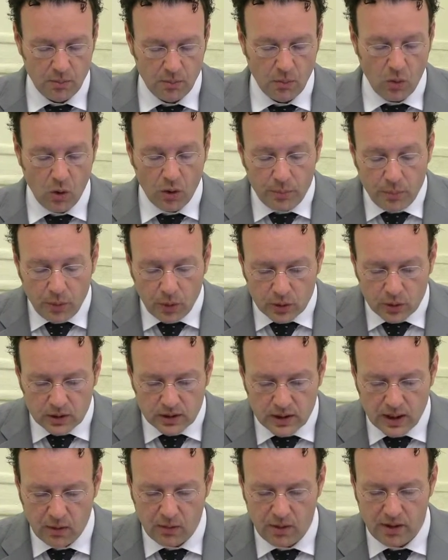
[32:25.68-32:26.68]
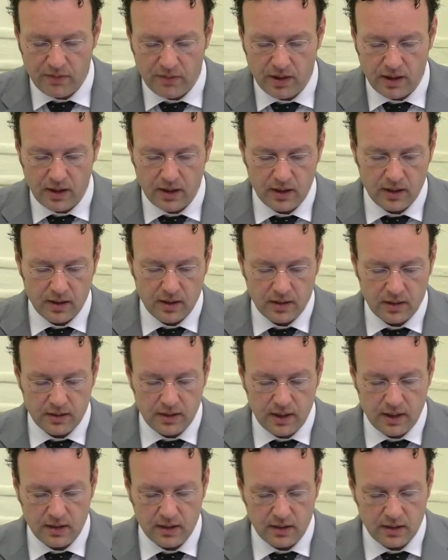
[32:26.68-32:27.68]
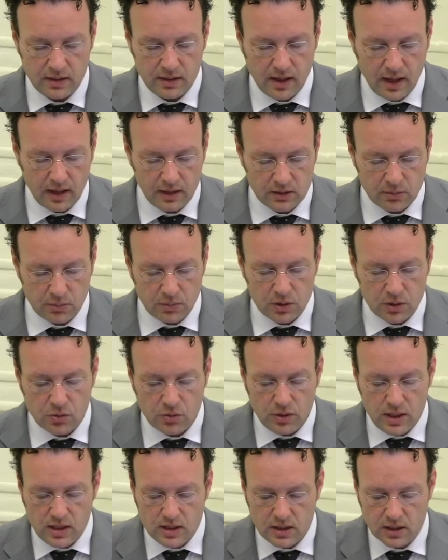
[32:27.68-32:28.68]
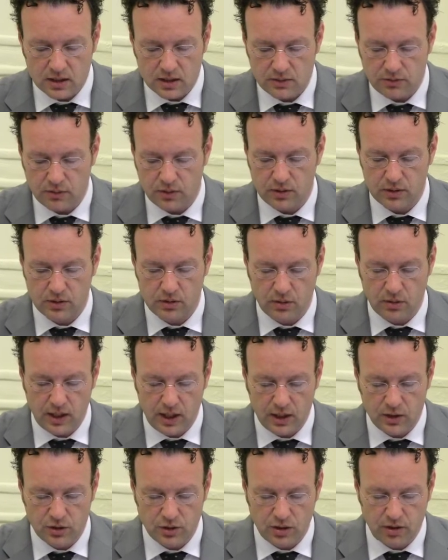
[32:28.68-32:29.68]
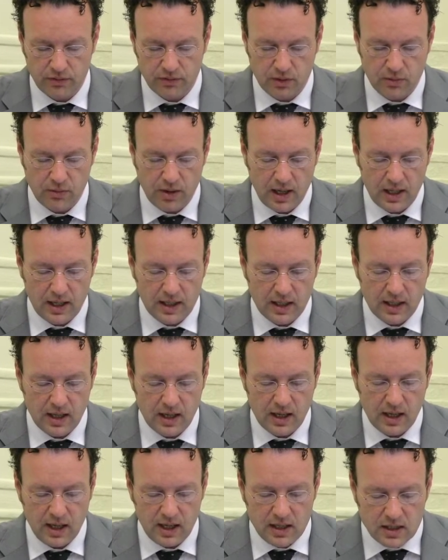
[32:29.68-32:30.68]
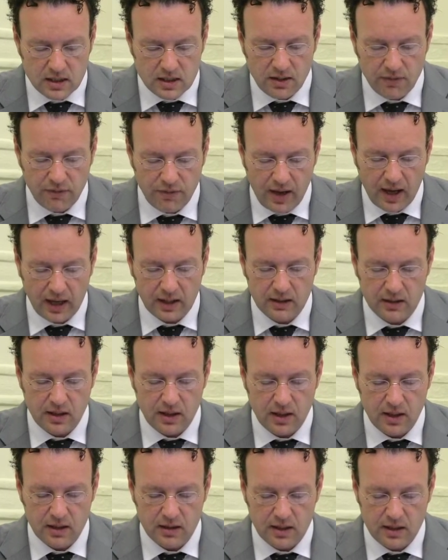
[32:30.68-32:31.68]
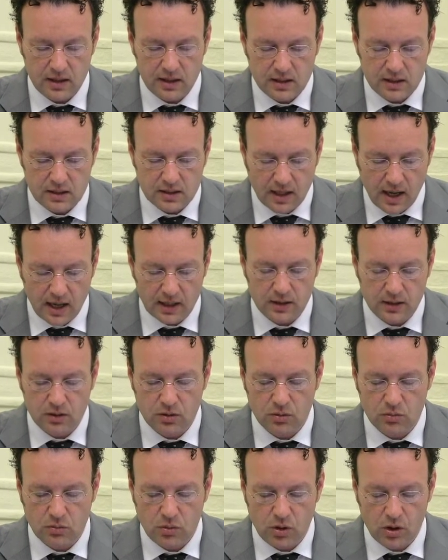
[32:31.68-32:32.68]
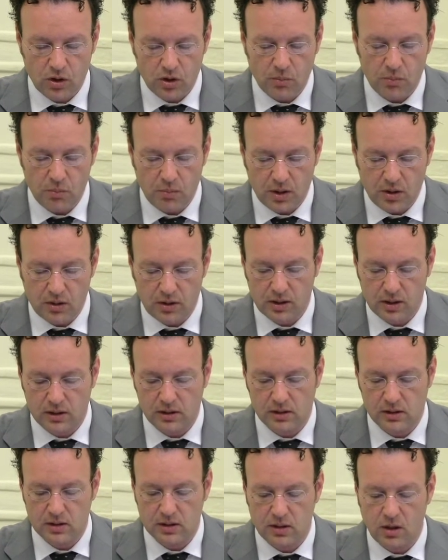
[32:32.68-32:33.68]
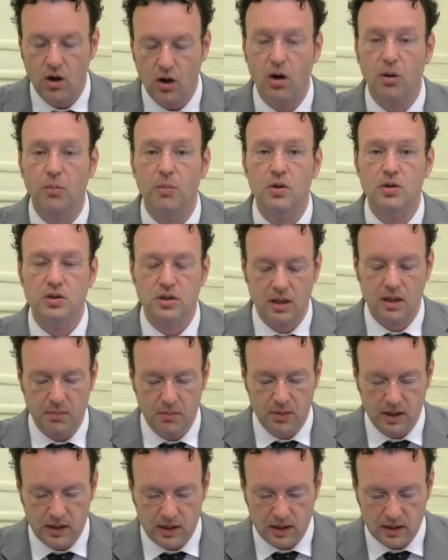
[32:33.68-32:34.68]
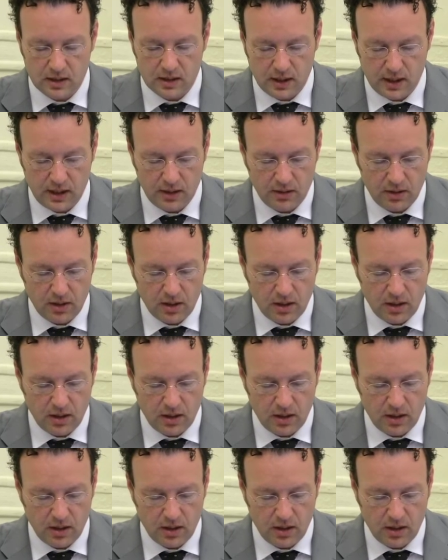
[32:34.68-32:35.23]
More important, however, than the ultimate reasons for the donation of the relic is the fact that it started to work miracles almost immediately.